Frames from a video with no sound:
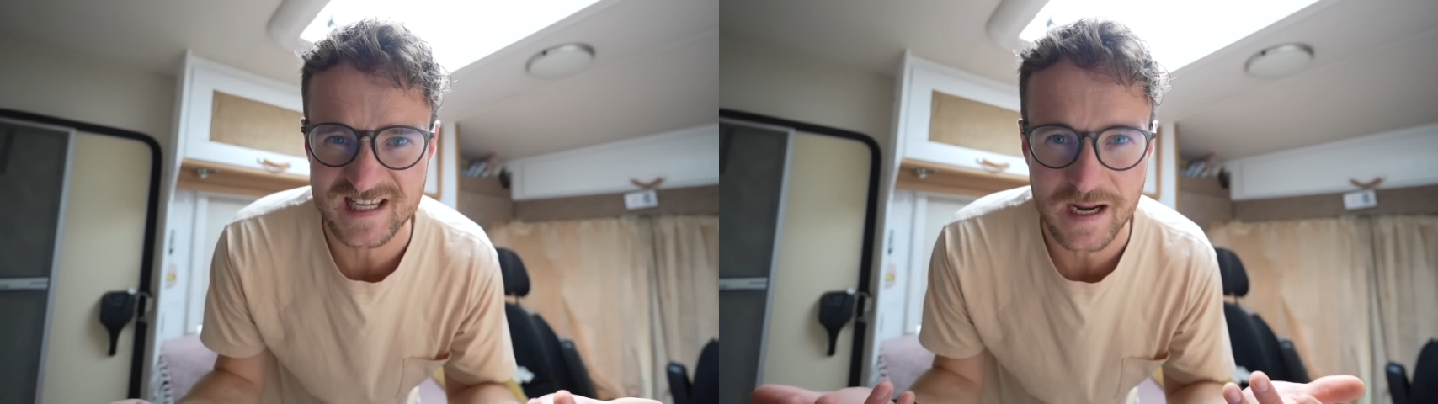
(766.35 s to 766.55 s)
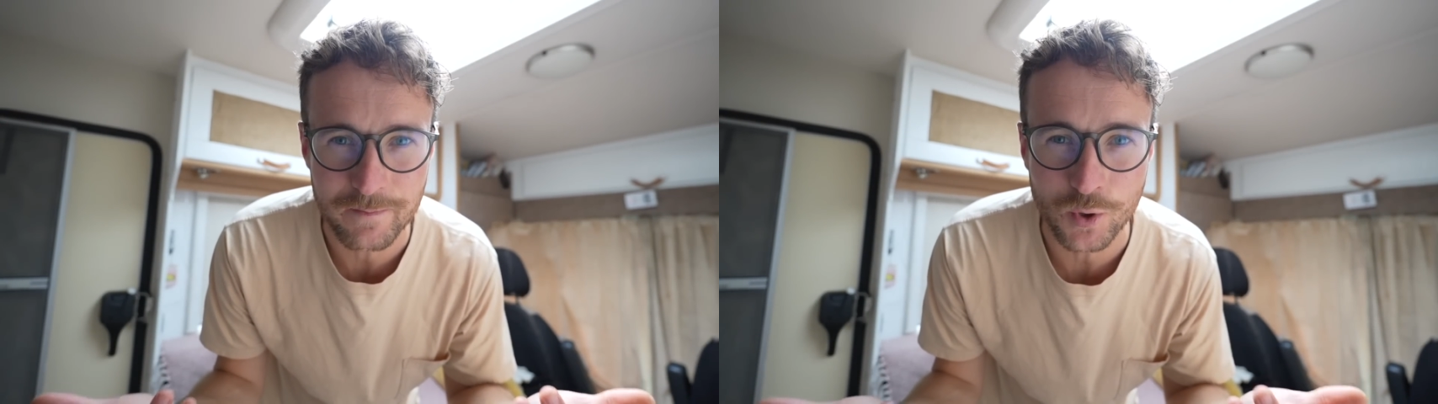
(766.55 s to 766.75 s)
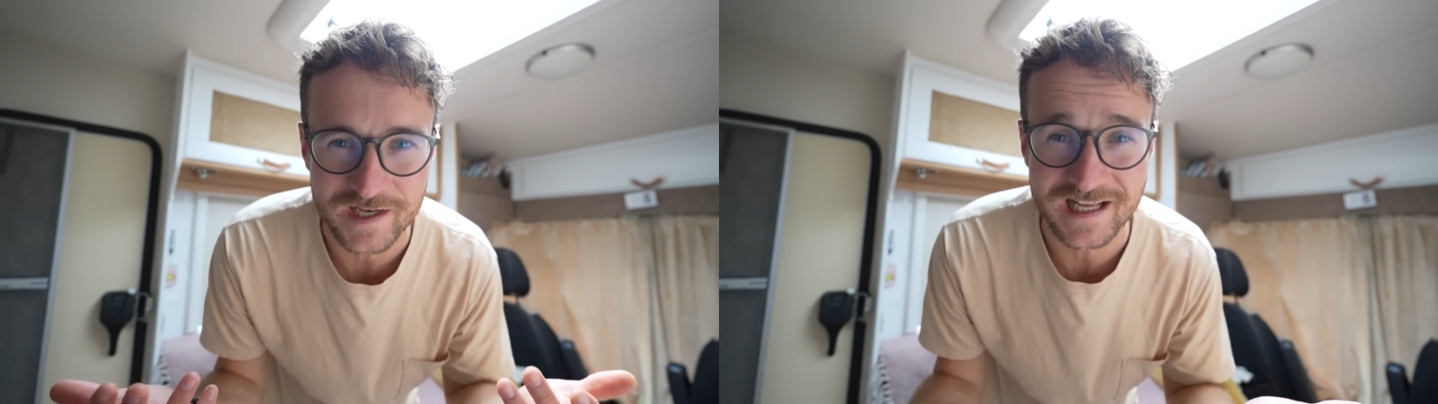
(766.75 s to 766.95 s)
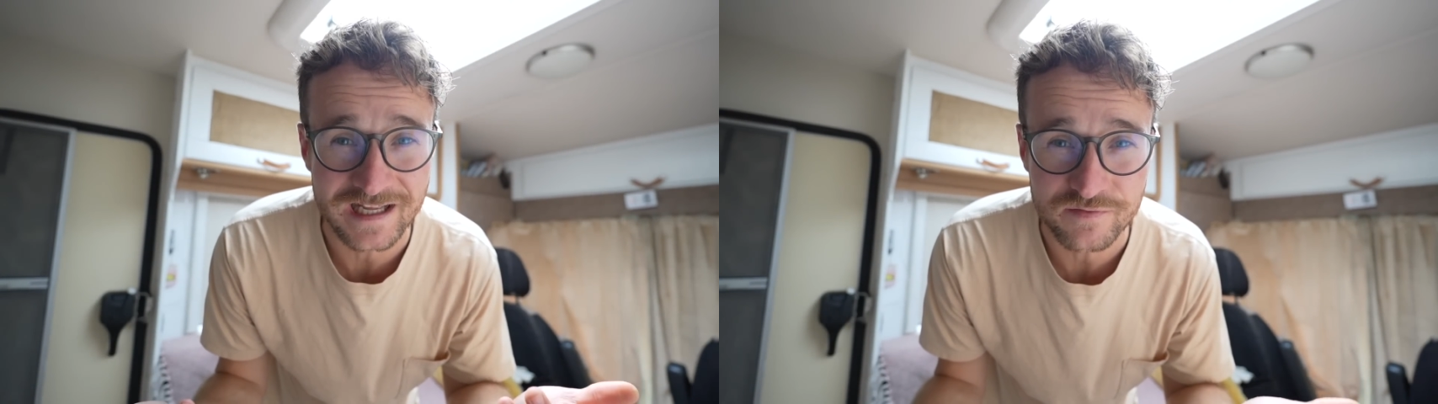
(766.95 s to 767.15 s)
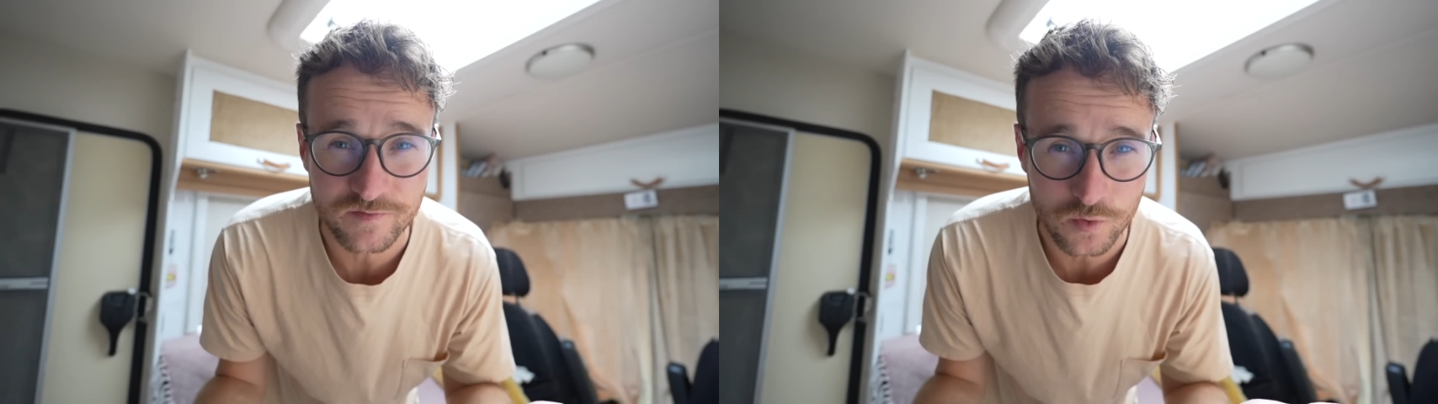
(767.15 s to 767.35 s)

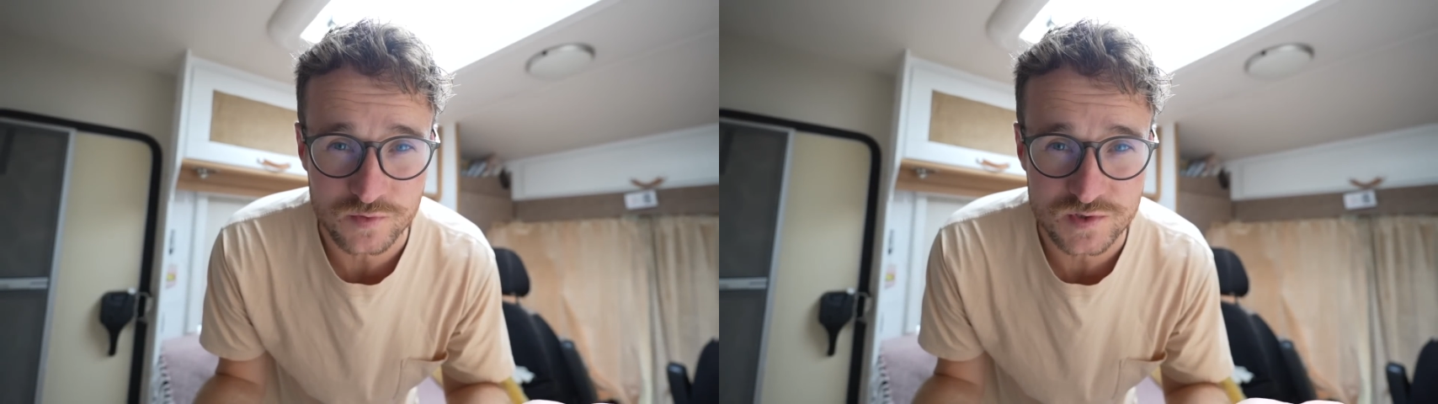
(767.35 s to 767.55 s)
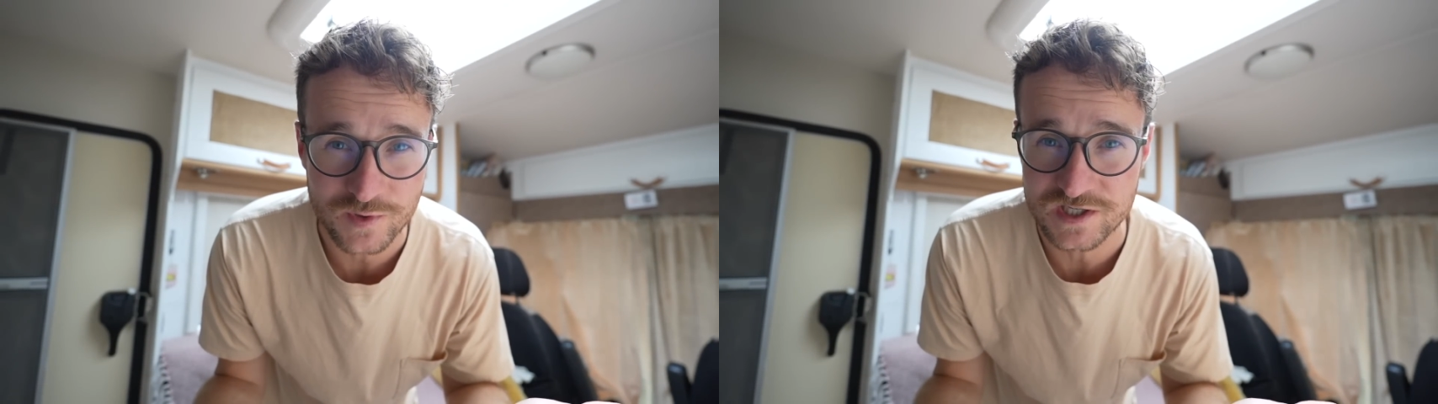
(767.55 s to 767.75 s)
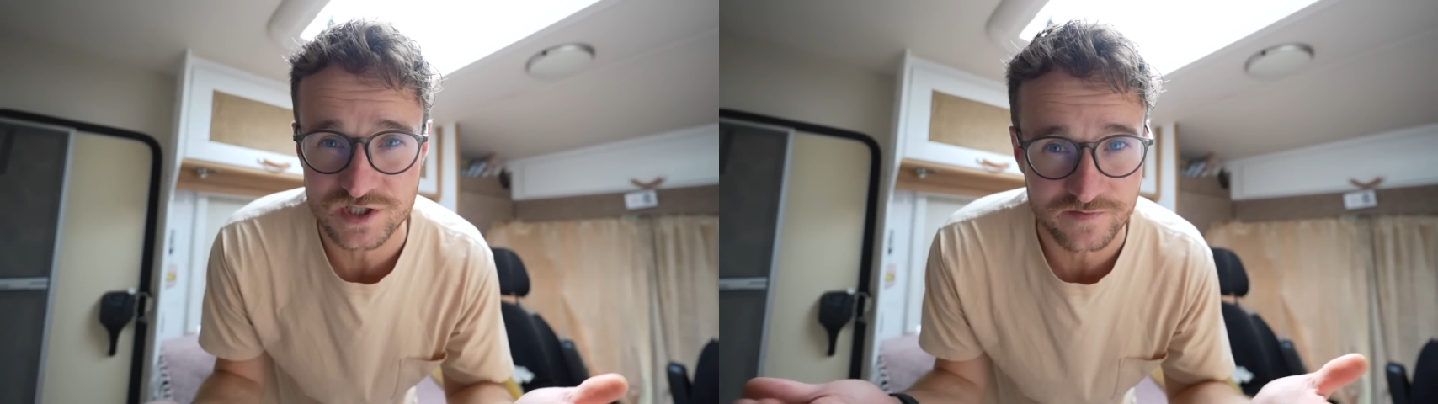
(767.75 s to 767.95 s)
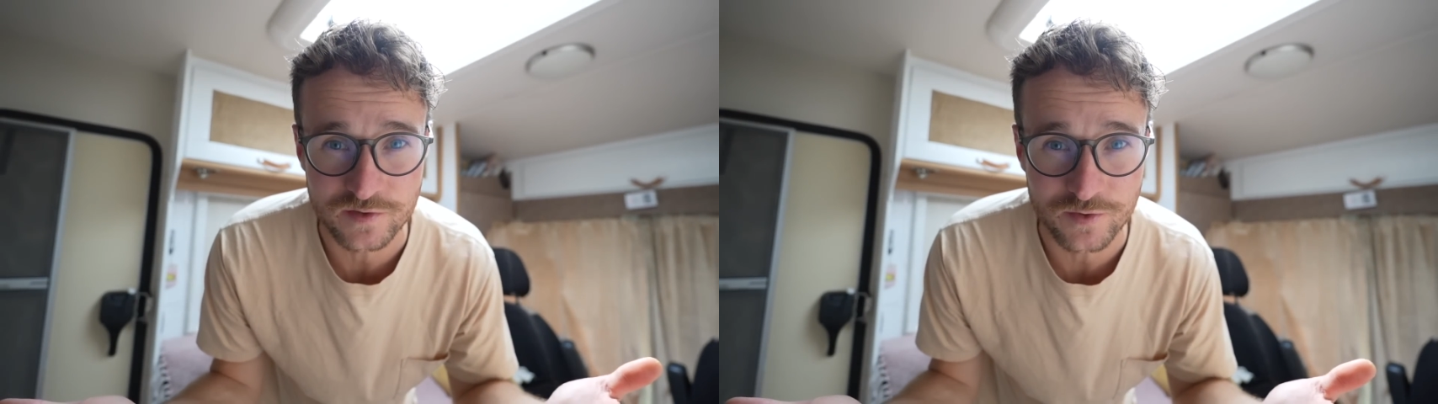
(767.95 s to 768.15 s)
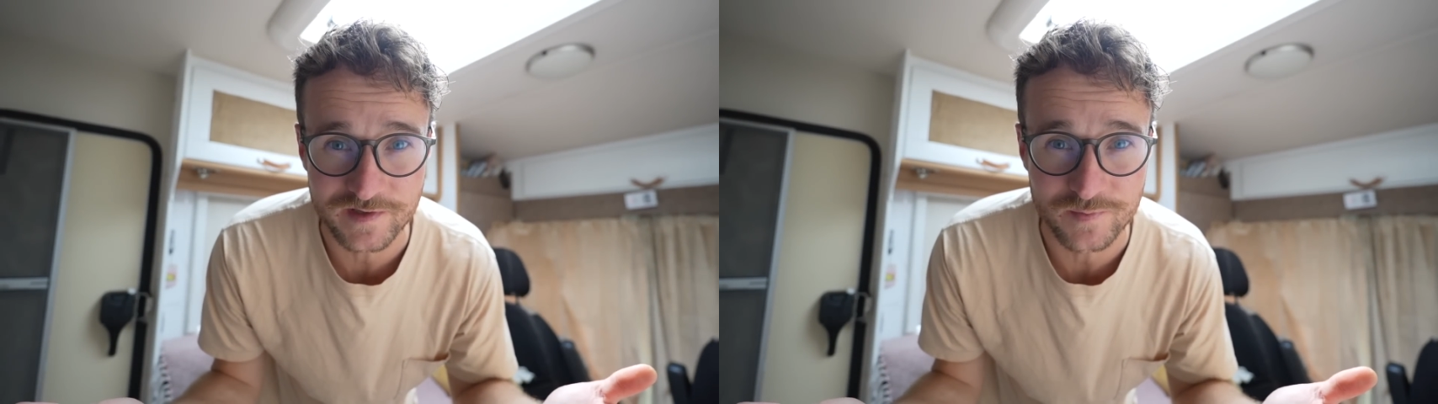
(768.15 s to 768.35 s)
10.8 volts, which, if you
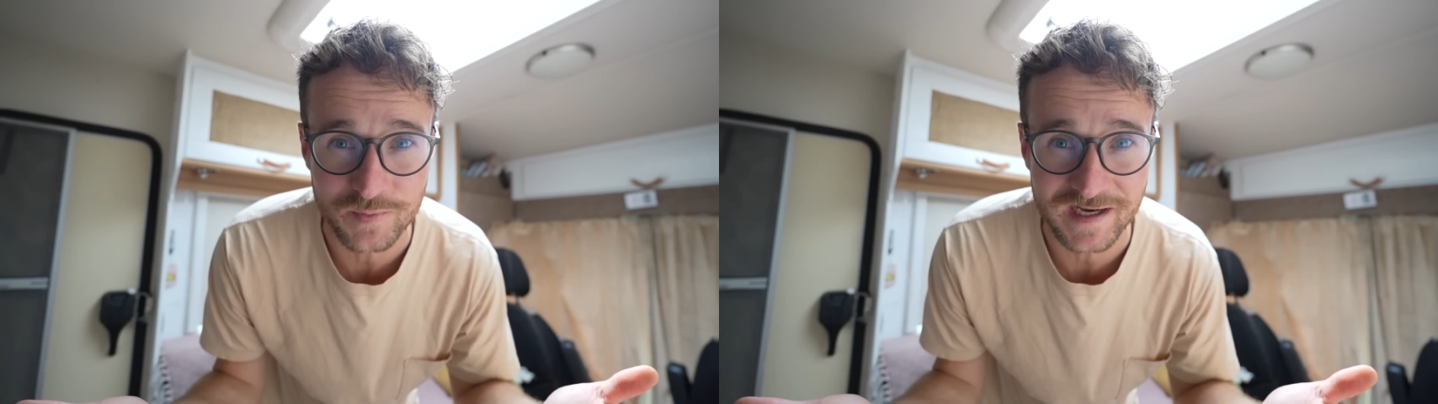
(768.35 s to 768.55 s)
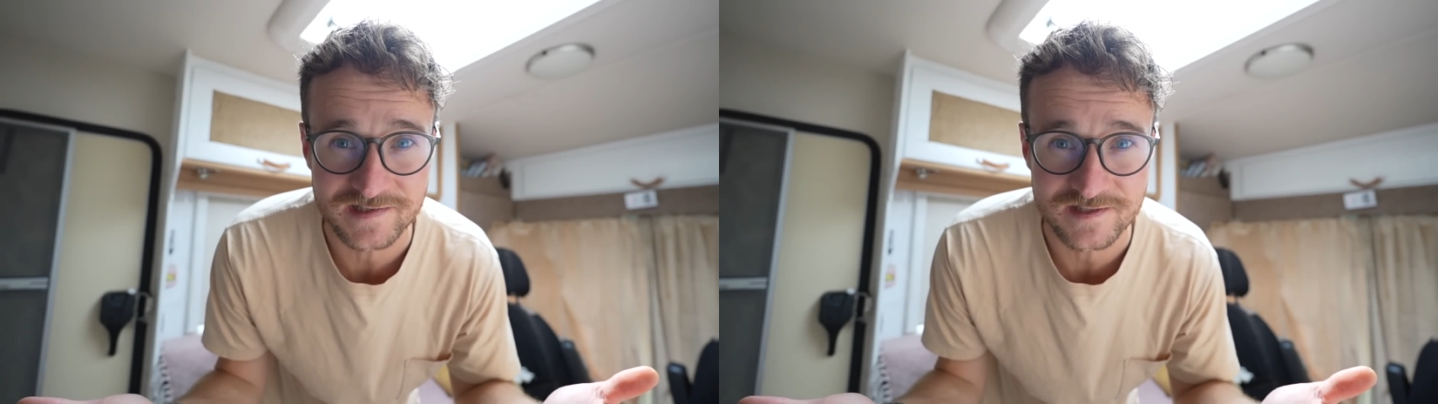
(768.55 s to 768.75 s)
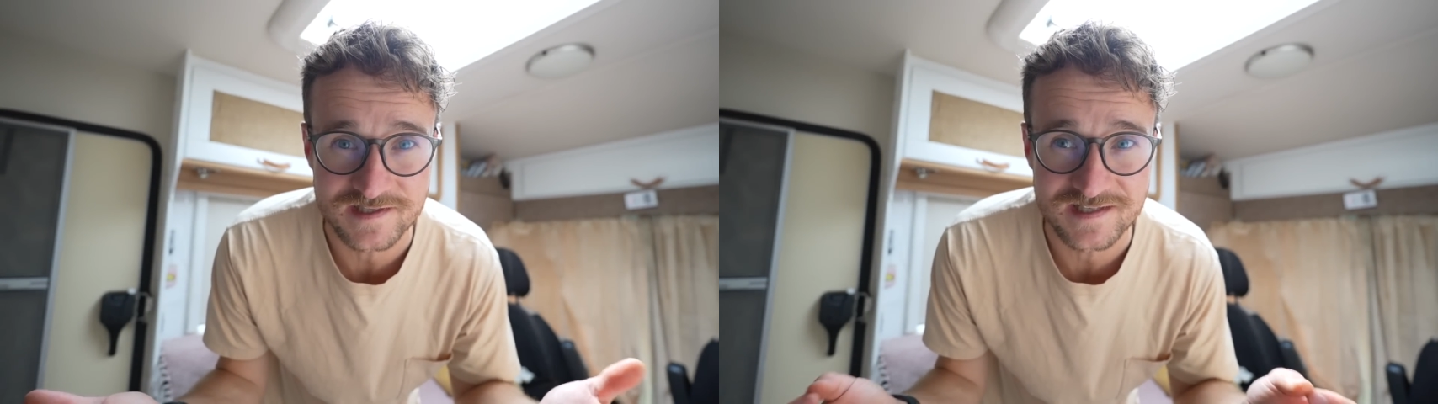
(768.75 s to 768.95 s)
know anything about batteries,